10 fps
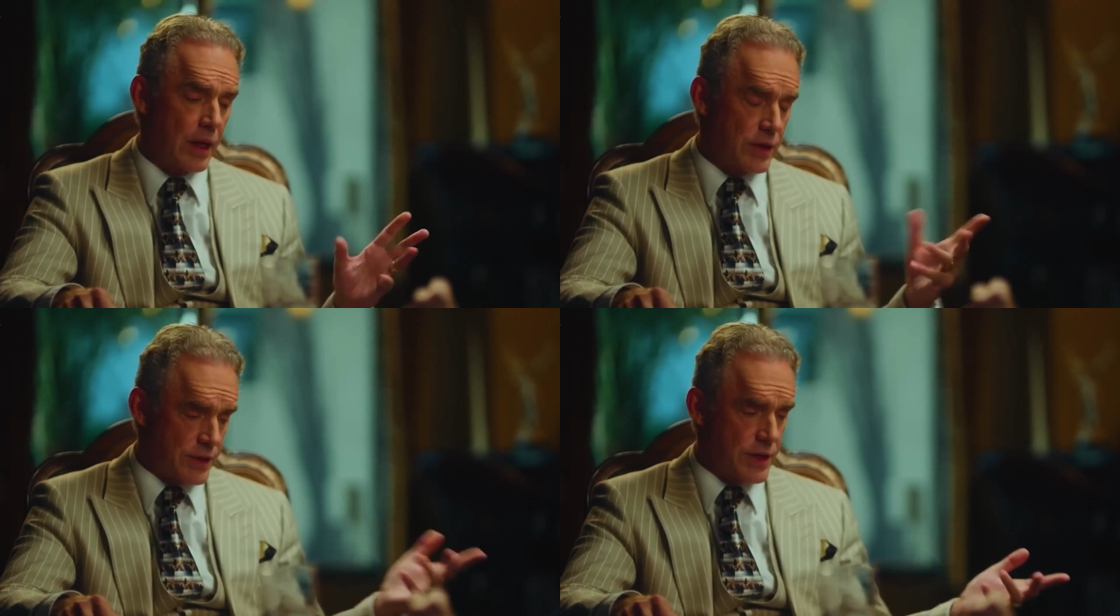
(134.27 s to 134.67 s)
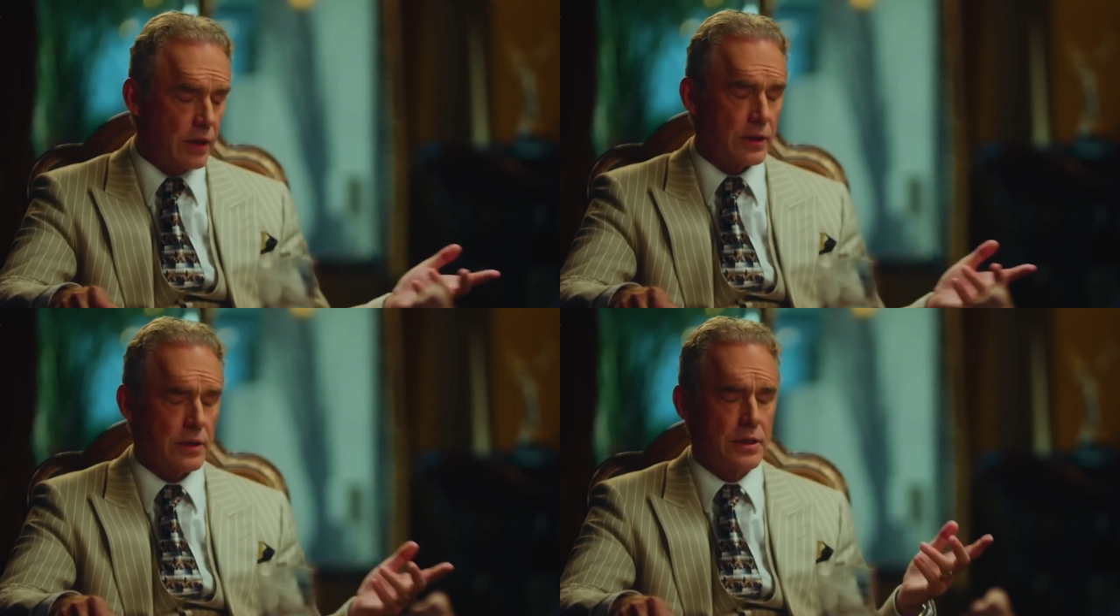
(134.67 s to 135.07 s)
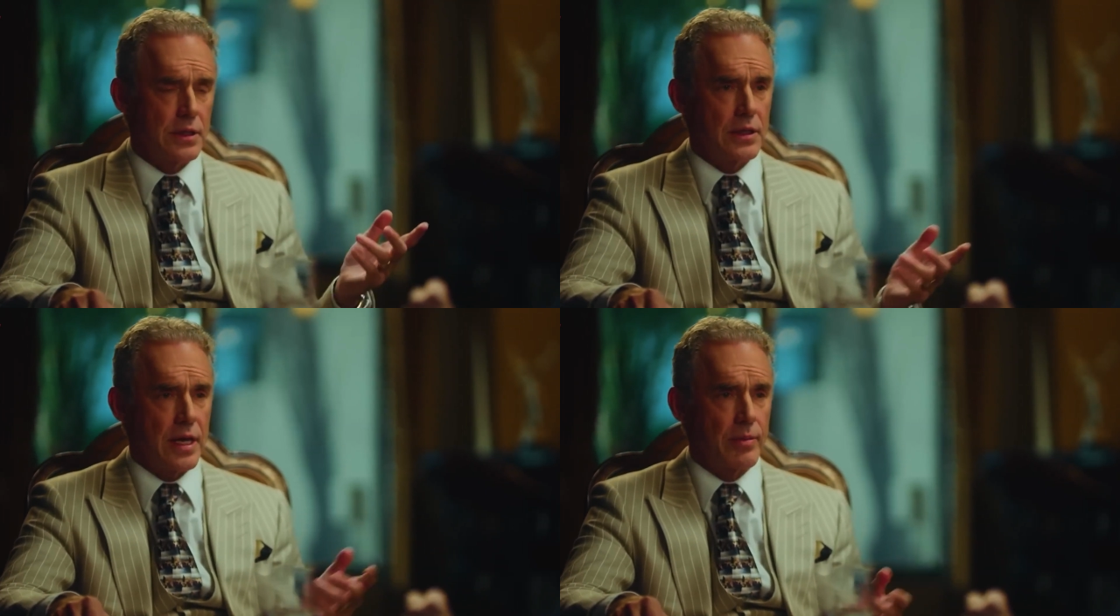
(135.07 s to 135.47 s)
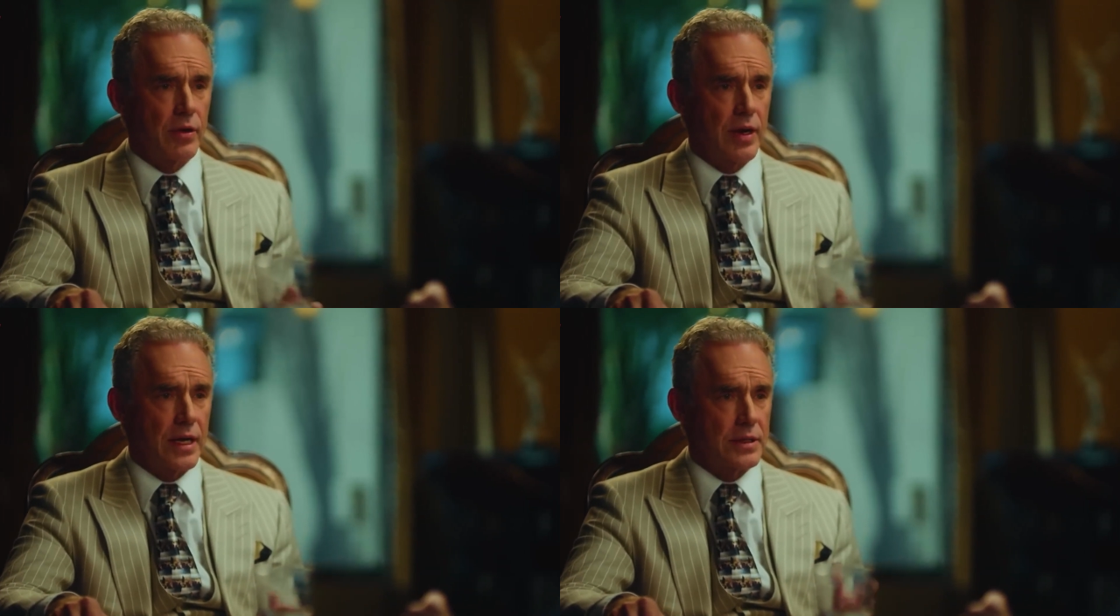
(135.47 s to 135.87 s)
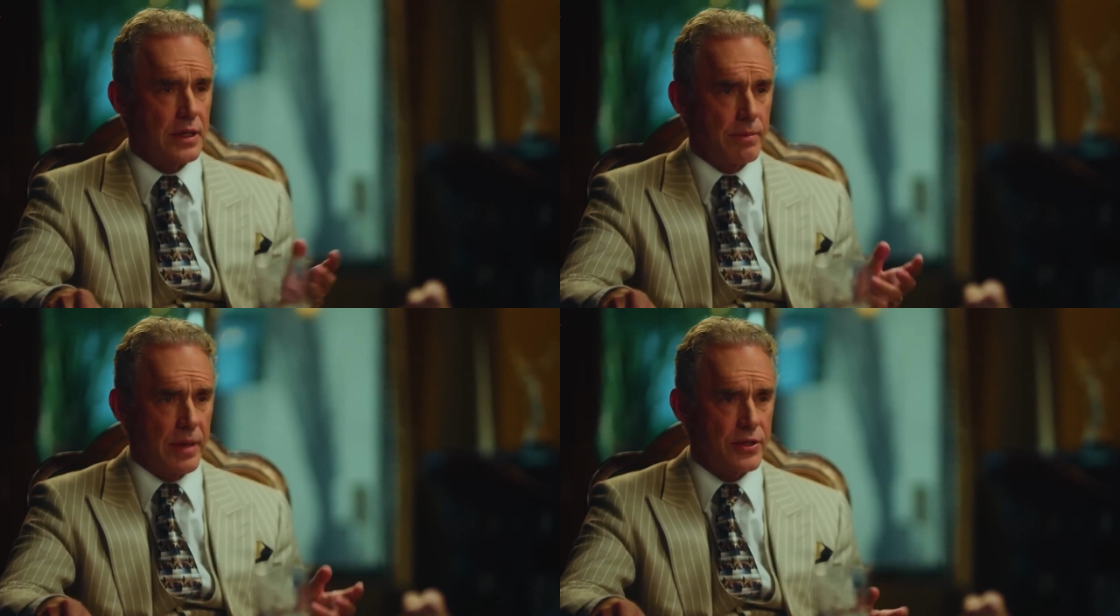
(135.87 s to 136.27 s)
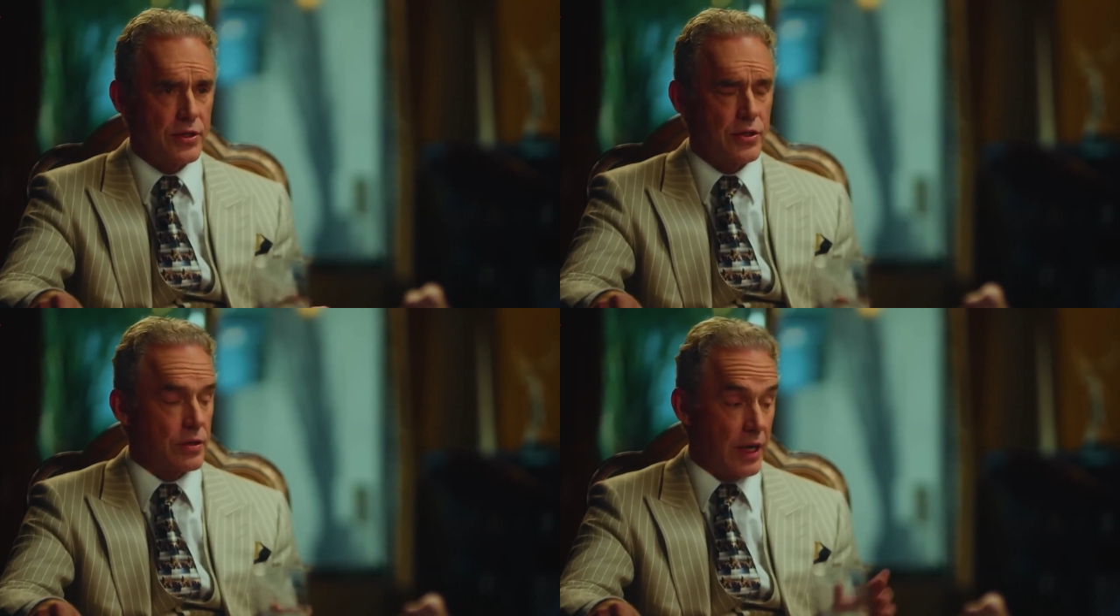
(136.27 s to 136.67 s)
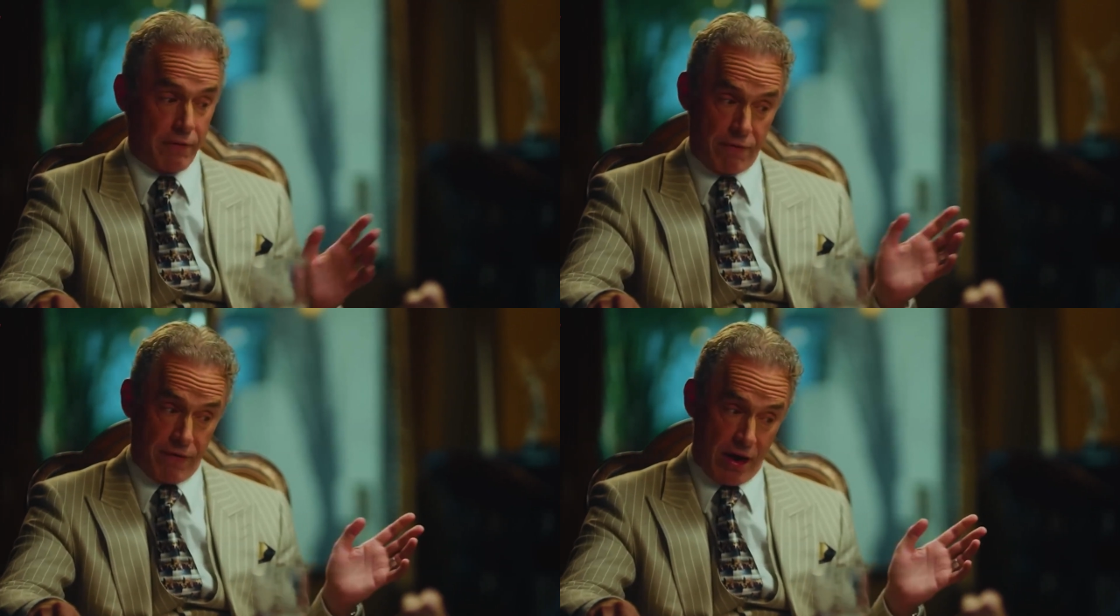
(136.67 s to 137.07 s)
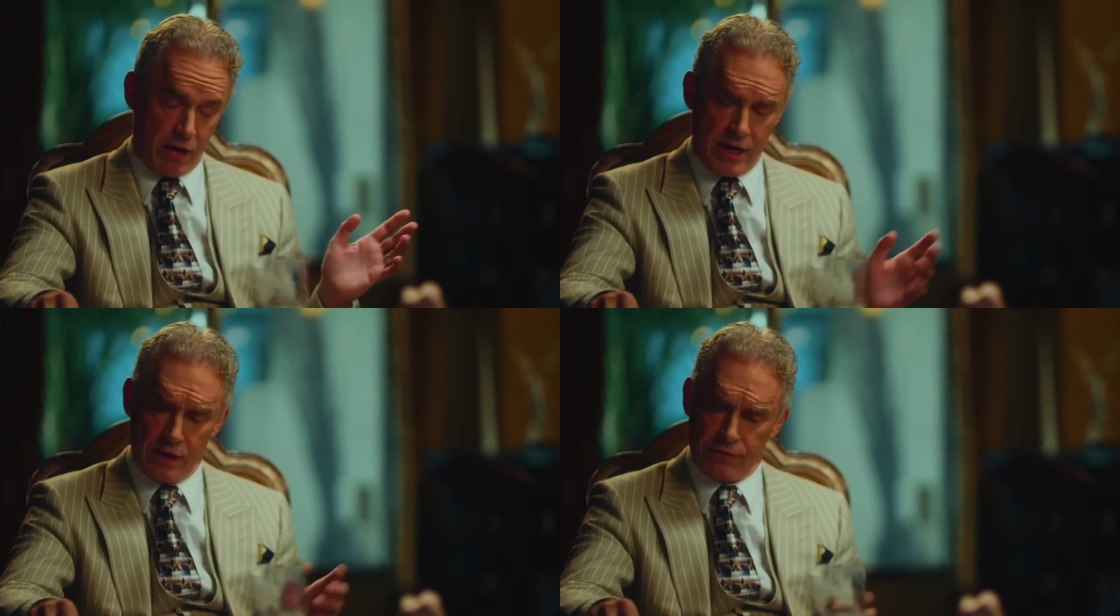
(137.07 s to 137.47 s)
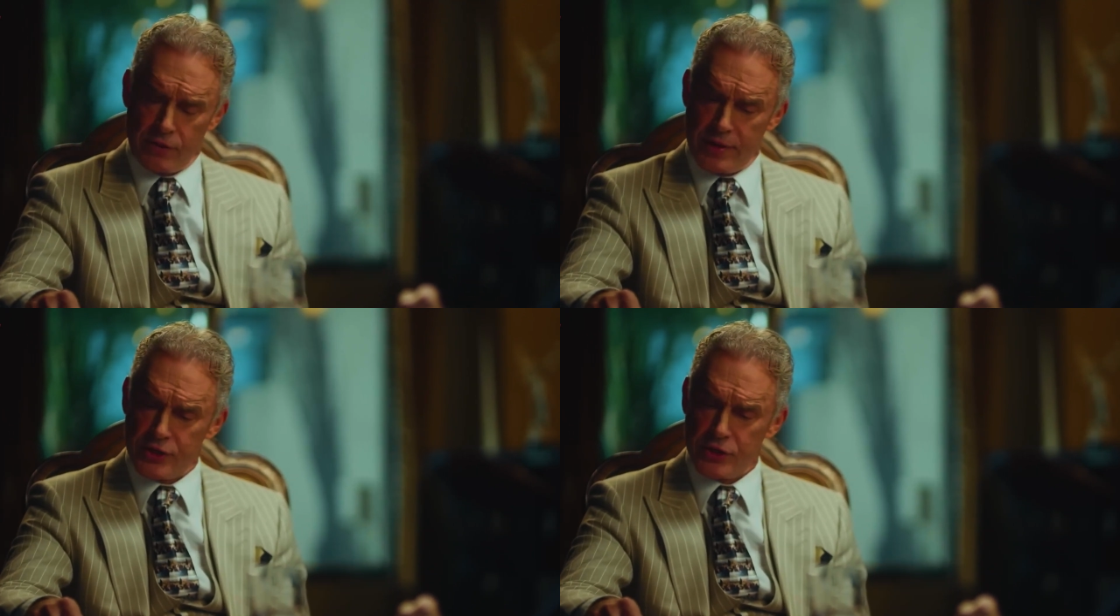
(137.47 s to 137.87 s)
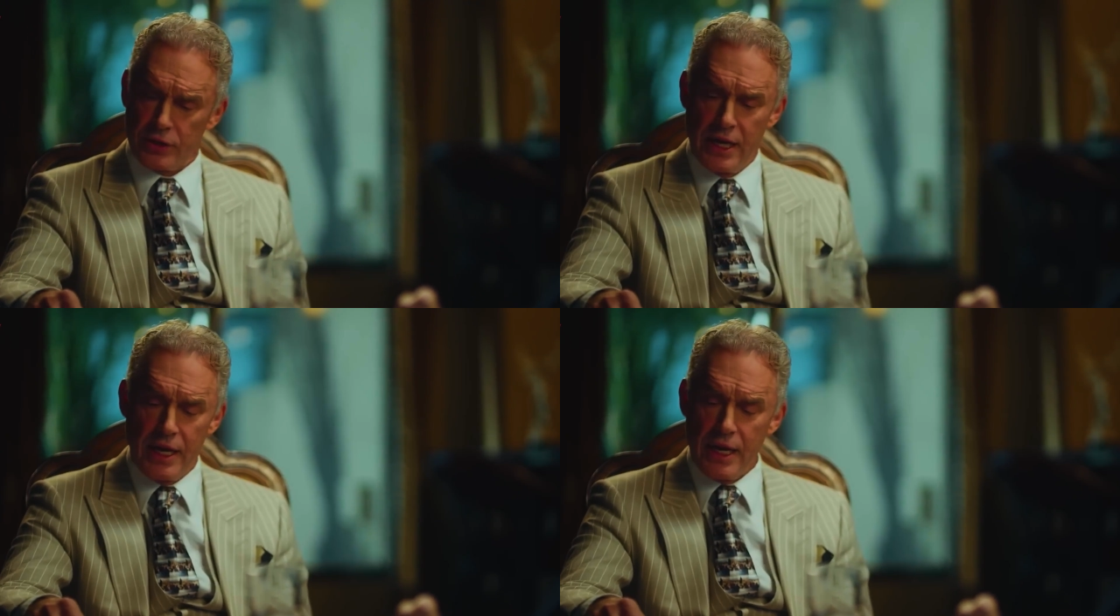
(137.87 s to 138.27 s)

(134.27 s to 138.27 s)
consultant to the Democrats and a messenger, very influential.